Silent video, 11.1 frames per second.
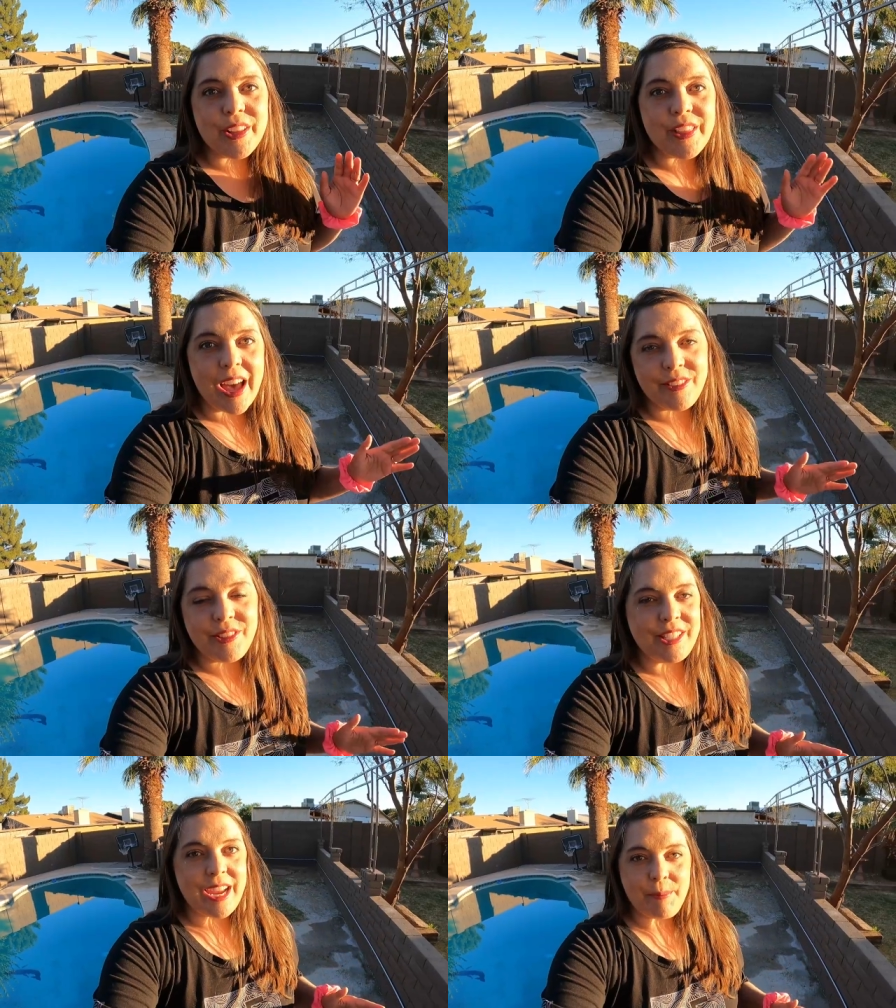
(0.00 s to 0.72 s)
were a lot
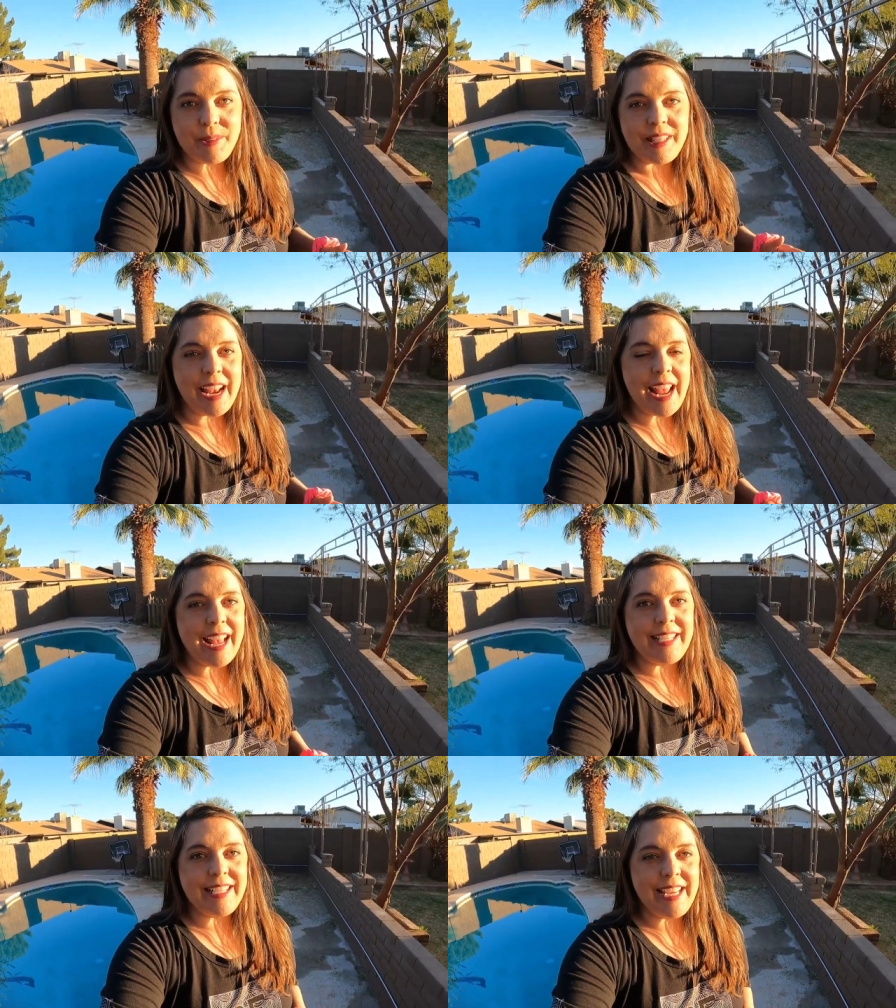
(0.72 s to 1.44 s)
of steps that
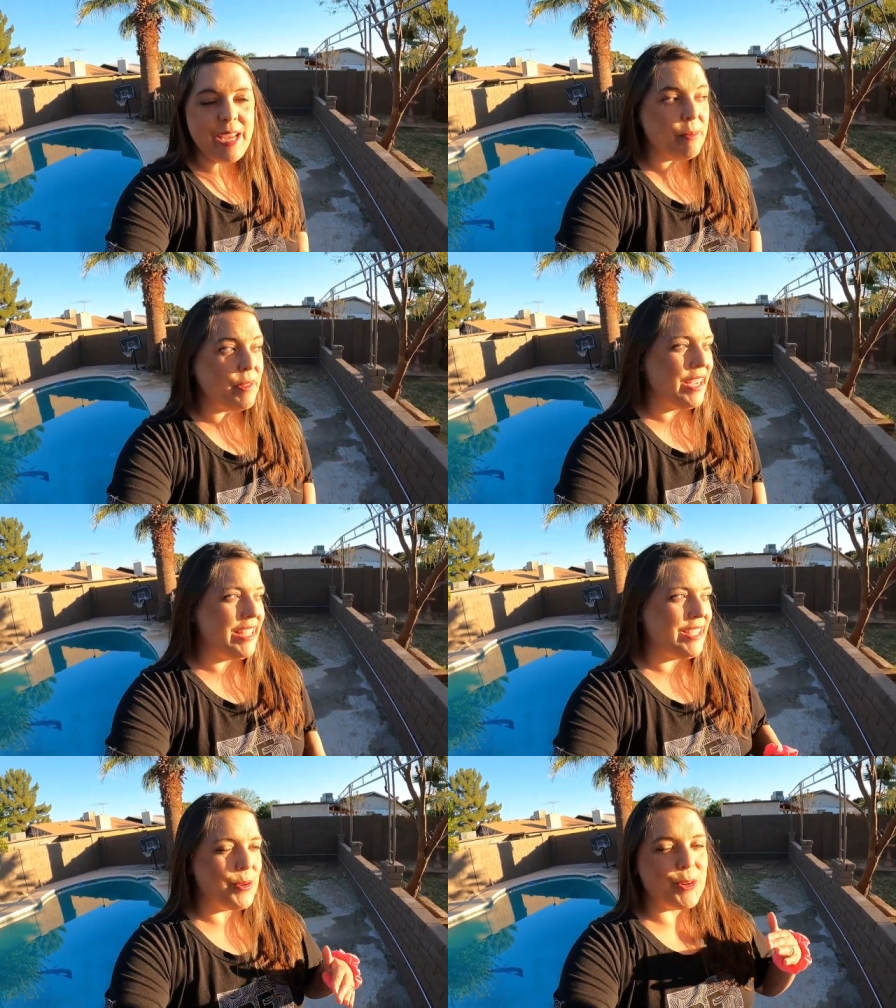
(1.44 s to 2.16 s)
had to take
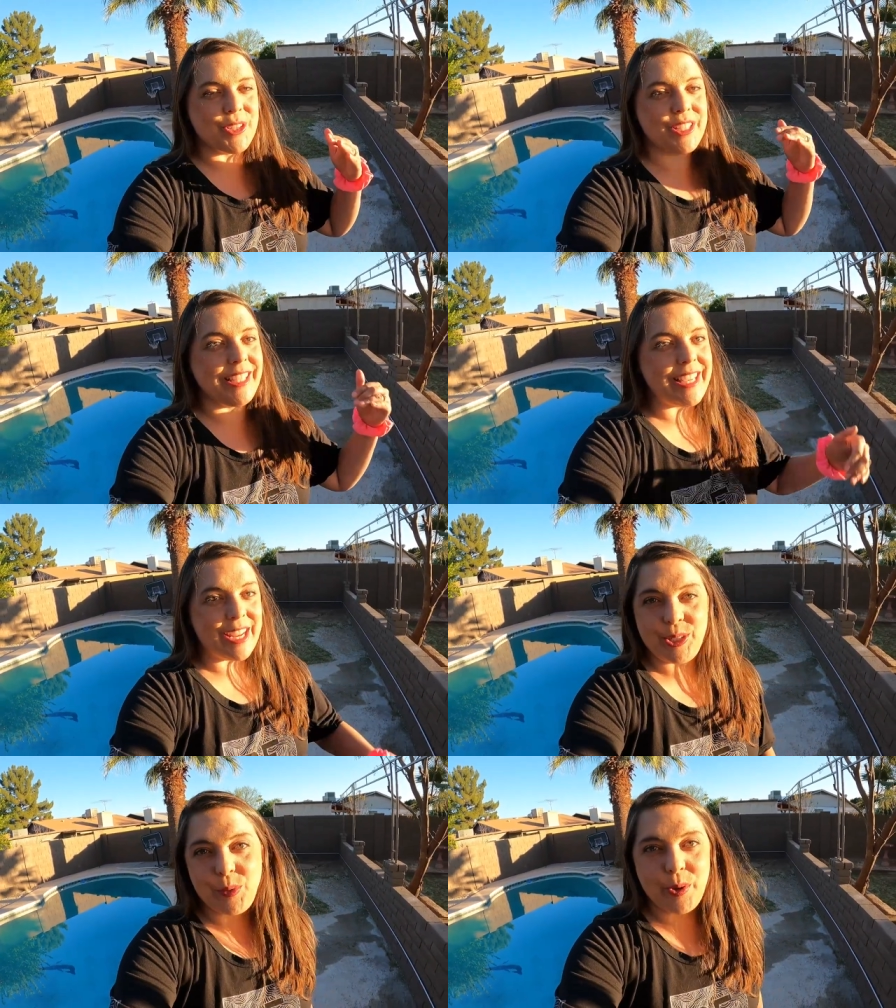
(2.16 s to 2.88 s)
place in order to
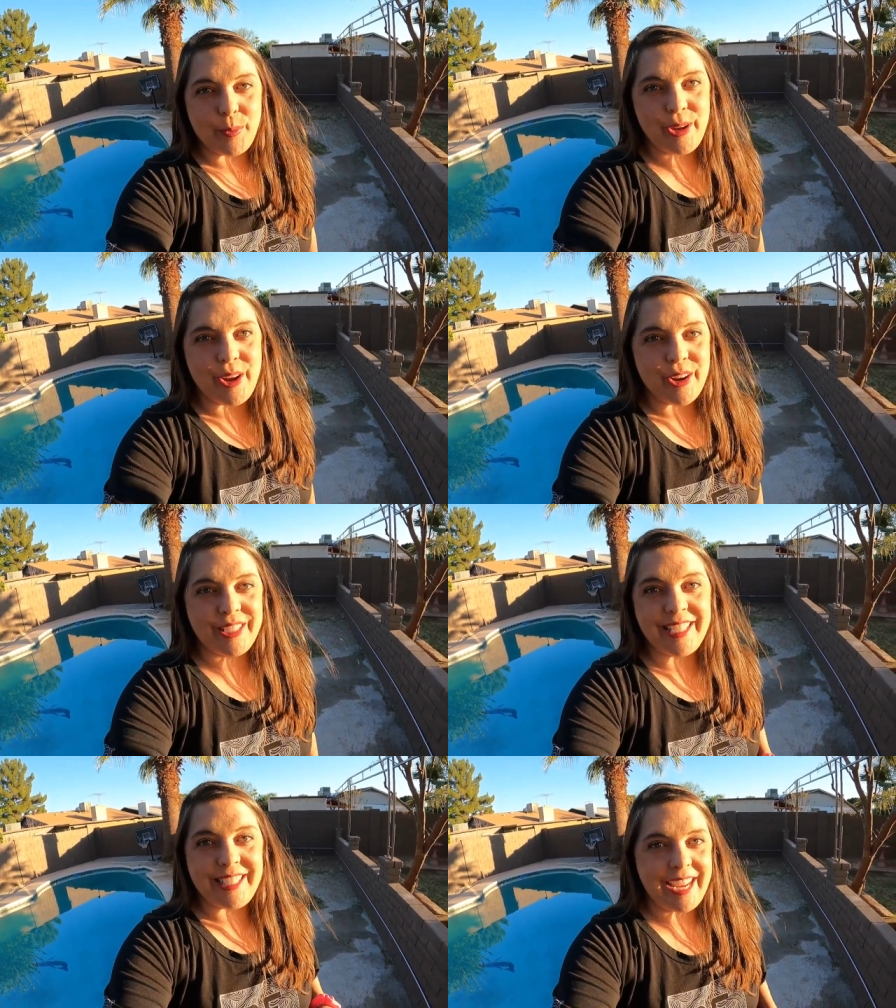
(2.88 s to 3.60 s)
get to where we
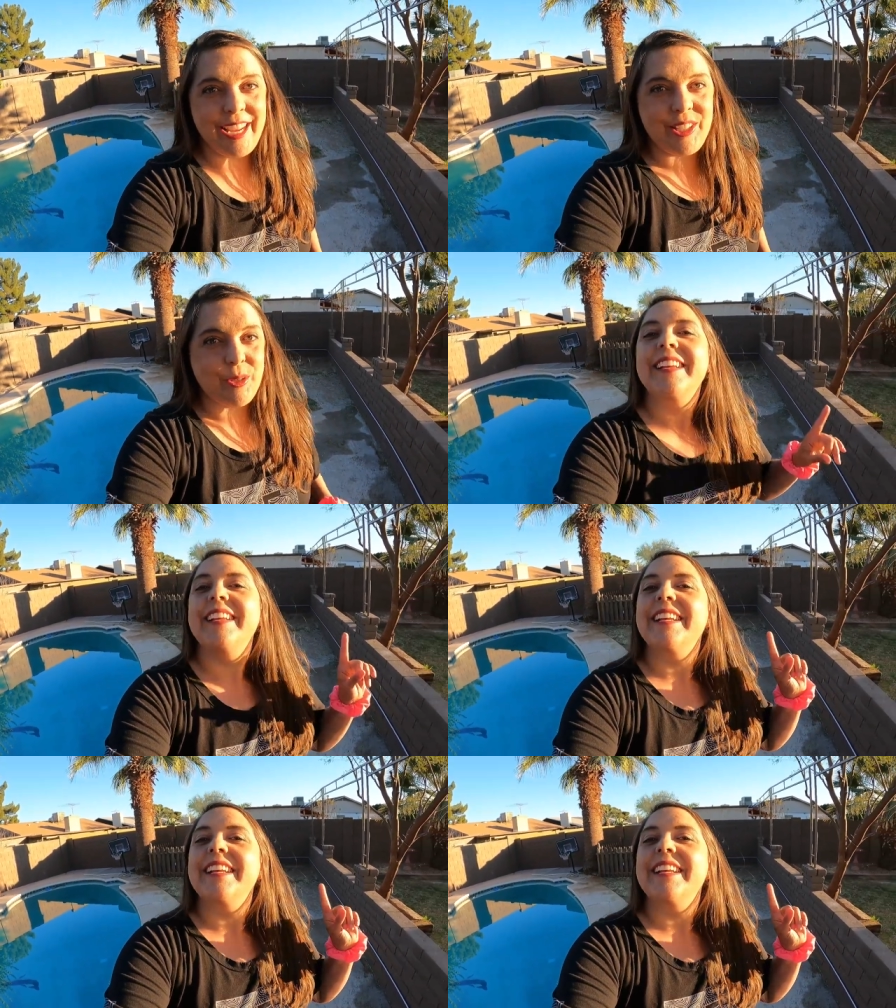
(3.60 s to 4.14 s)
are today. So